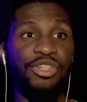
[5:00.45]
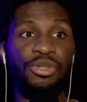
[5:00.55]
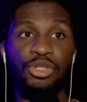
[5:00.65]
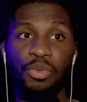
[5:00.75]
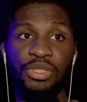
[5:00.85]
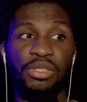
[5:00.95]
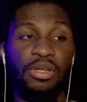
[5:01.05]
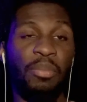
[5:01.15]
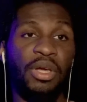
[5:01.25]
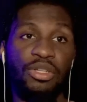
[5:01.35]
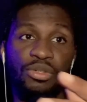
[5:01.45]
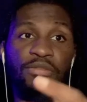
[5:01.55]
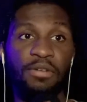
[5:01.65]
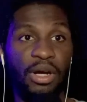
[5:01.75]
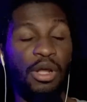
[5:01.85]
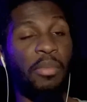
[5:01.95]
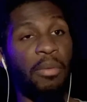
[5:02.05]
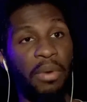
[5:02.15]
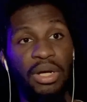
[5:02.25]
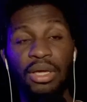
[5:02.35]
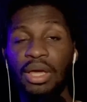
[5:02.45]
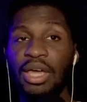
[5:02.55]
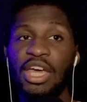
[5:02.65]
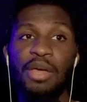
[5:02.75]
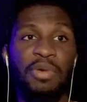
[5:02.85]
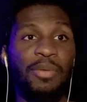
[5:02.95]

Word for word: I need you to switch this up because you fucking up my money"?